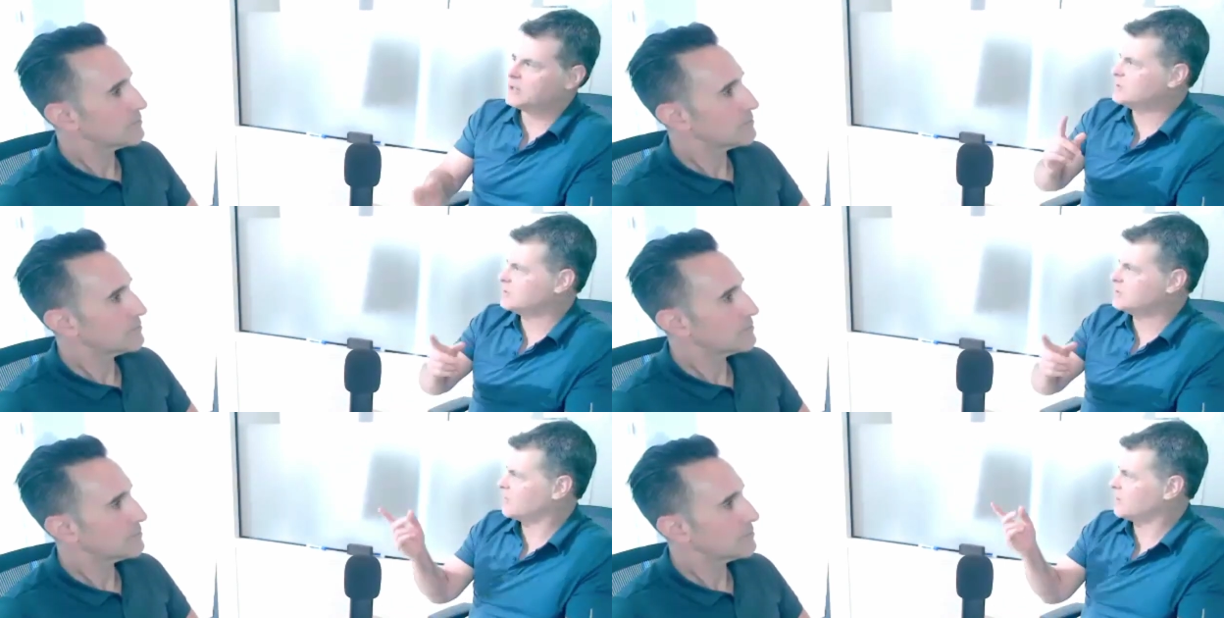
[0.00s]

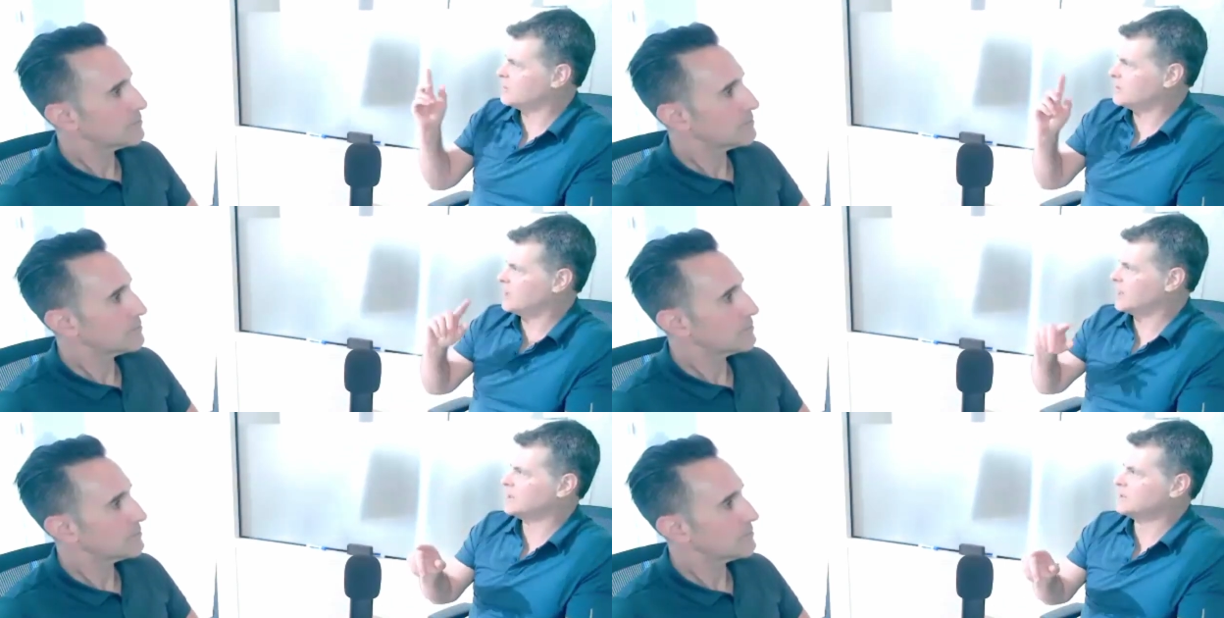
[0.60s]
Speaker 1: Because as far
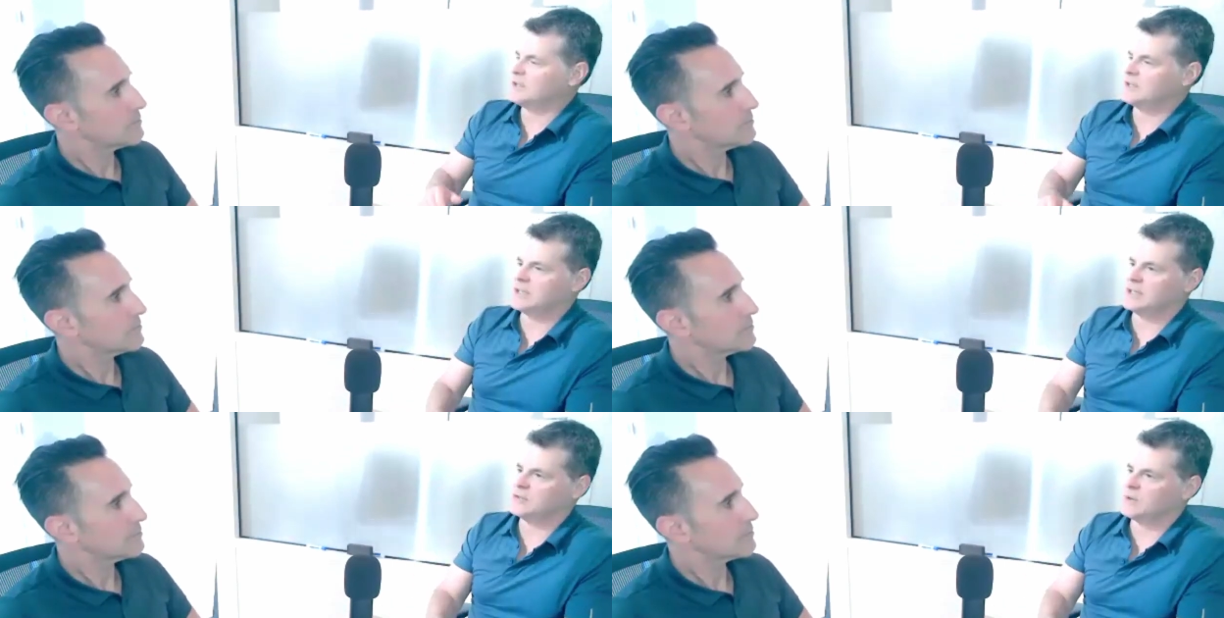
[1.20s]
as the eye can
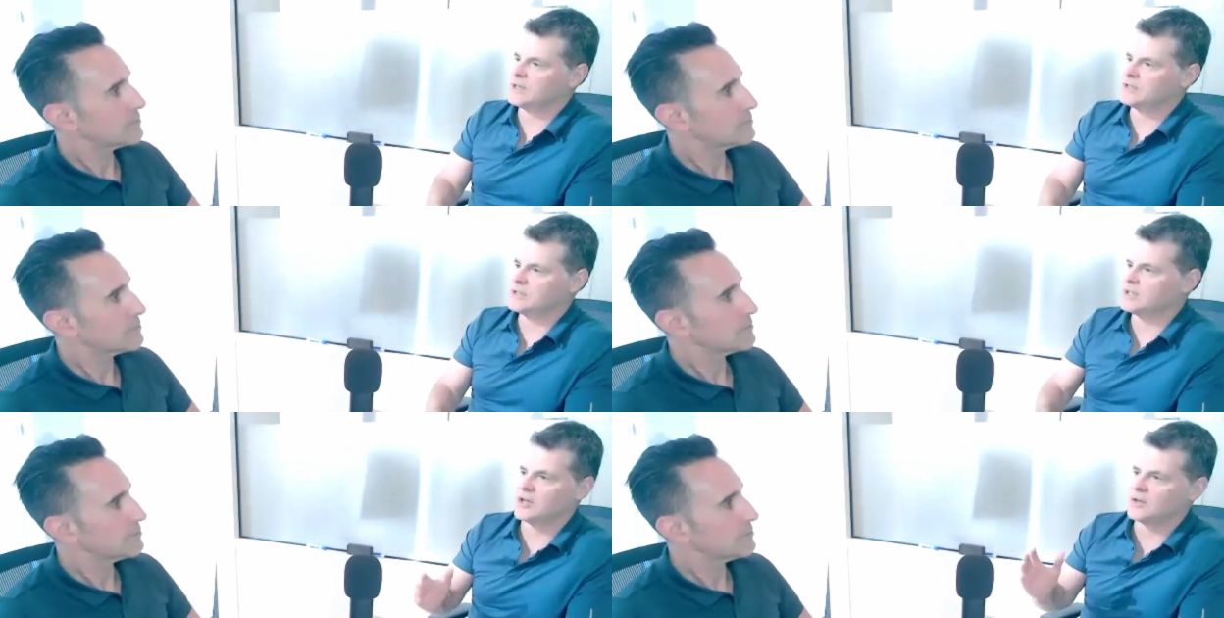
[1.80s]
see in any
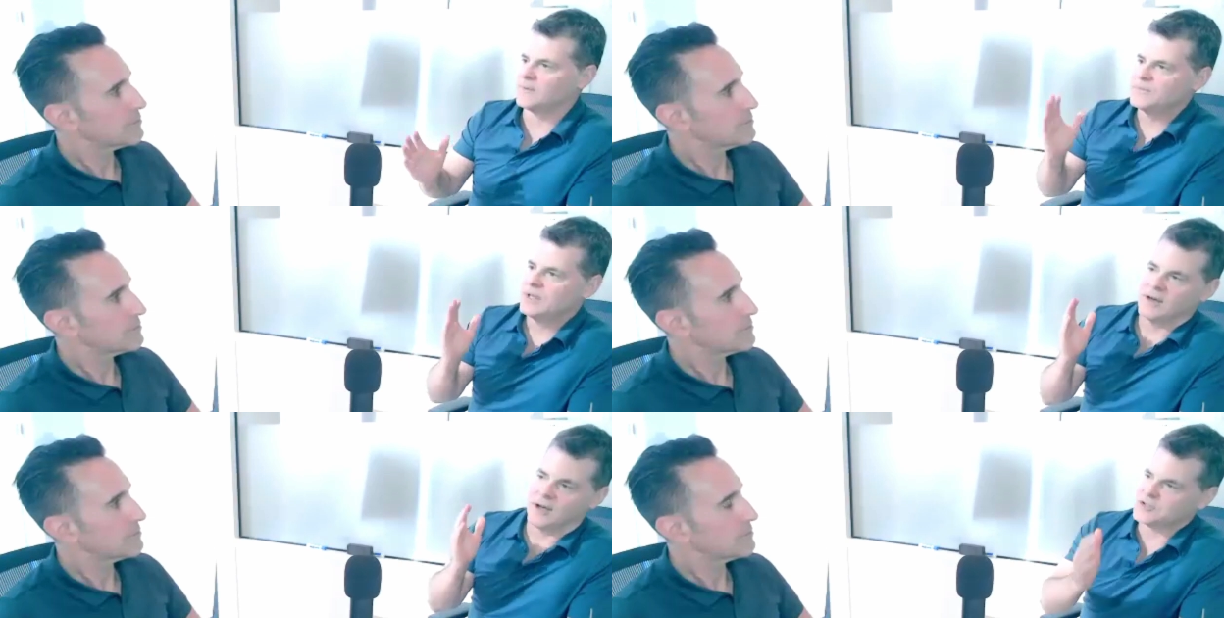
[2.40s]
direction, and
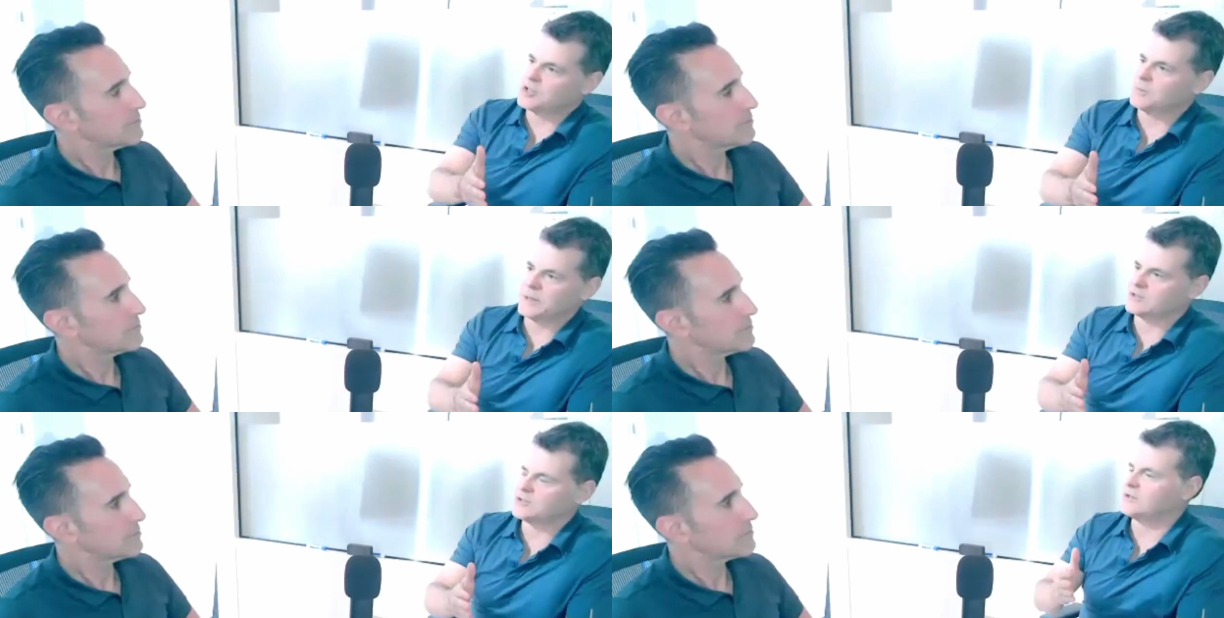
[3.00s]
I'll I'll
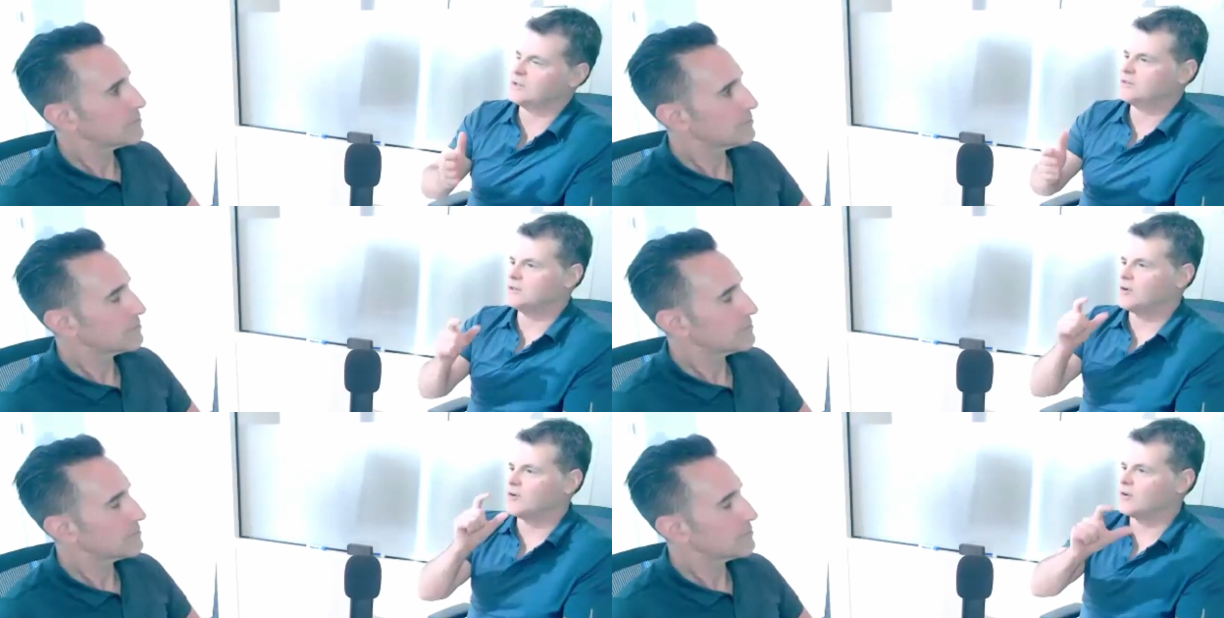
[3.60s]
share
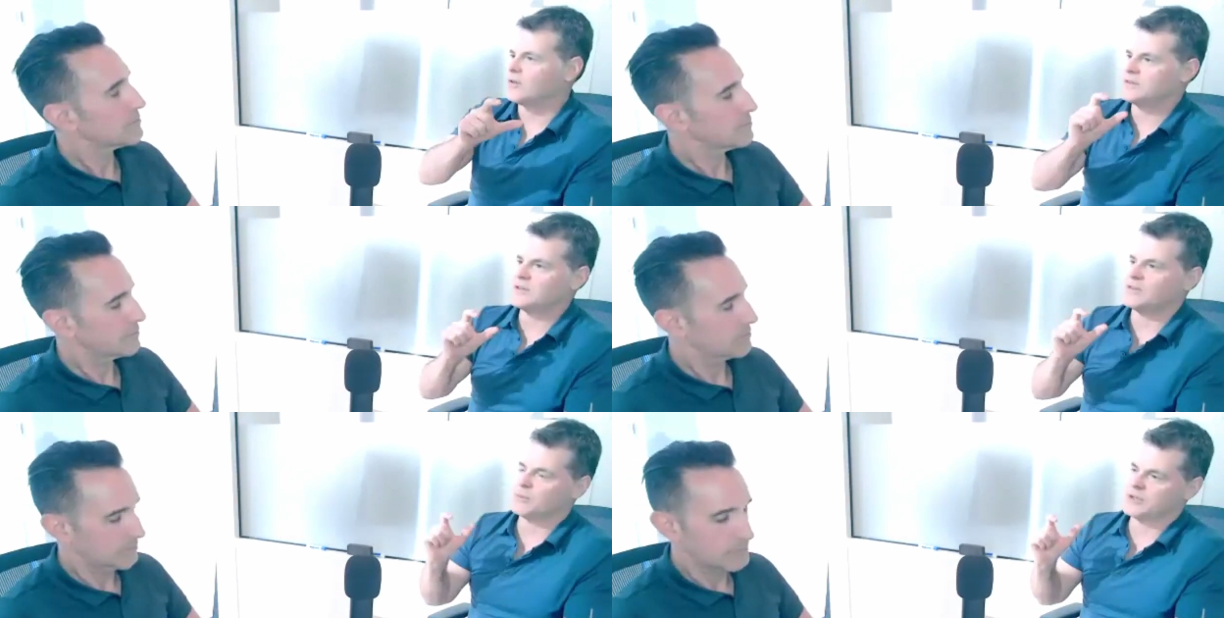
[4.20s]
pictures and all
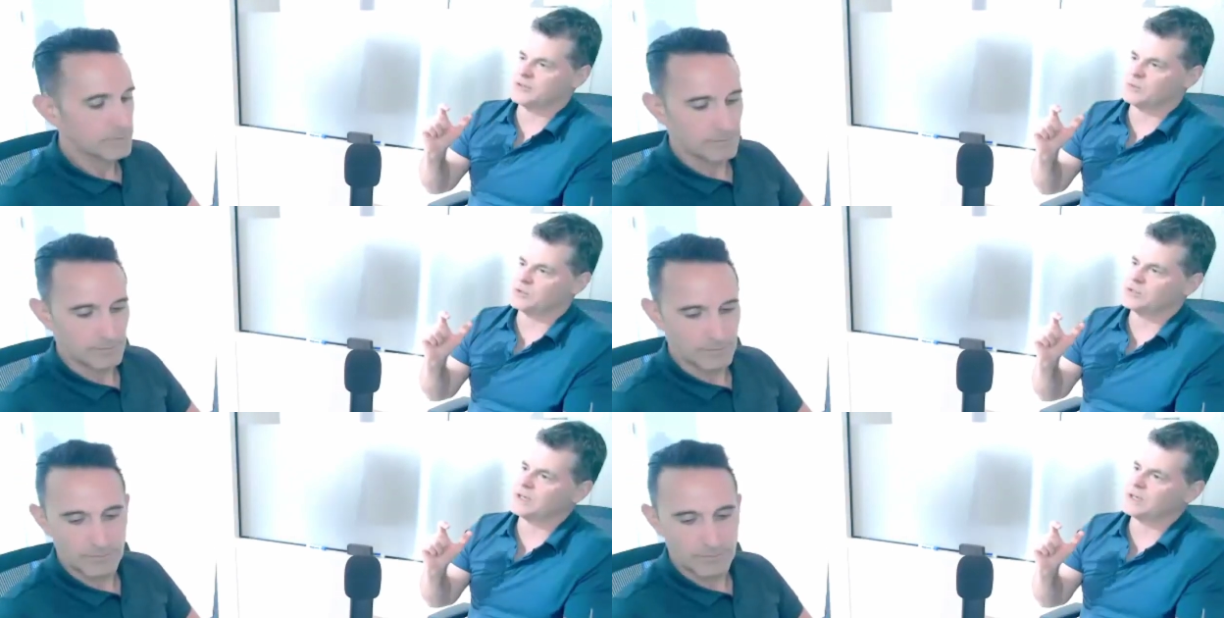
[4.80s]
these different places we're